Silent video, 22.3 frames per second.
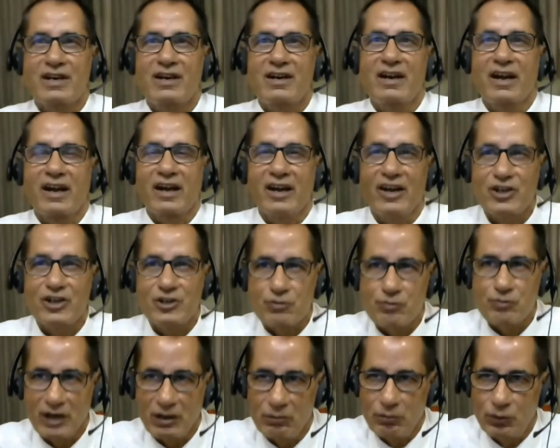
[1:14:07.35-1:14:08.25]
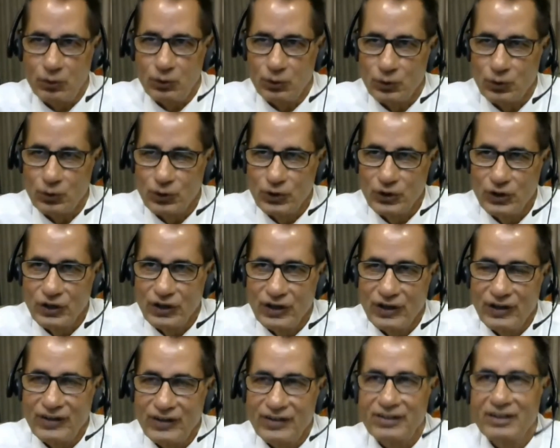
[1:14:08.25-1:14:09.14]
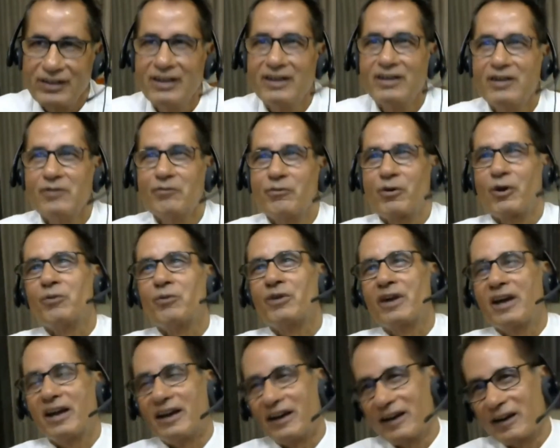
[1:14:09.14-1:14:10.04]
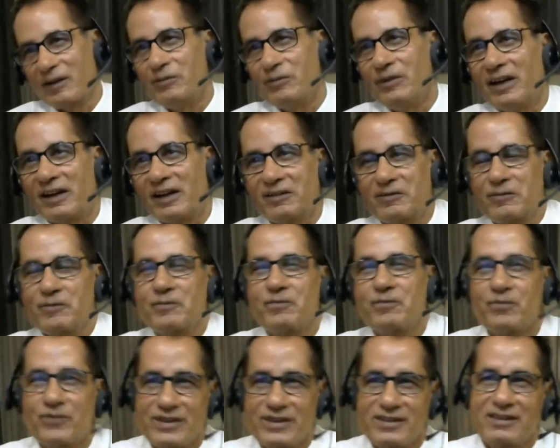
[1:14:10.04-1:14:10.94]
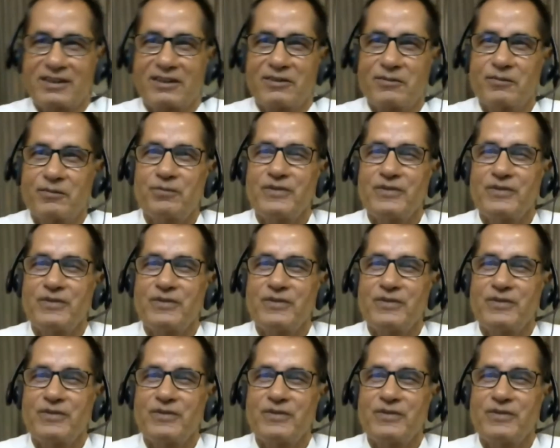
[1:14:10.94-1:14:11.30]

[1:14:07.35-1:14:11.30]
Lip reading: Nagesh Babu, he is from Canara Bank, sir.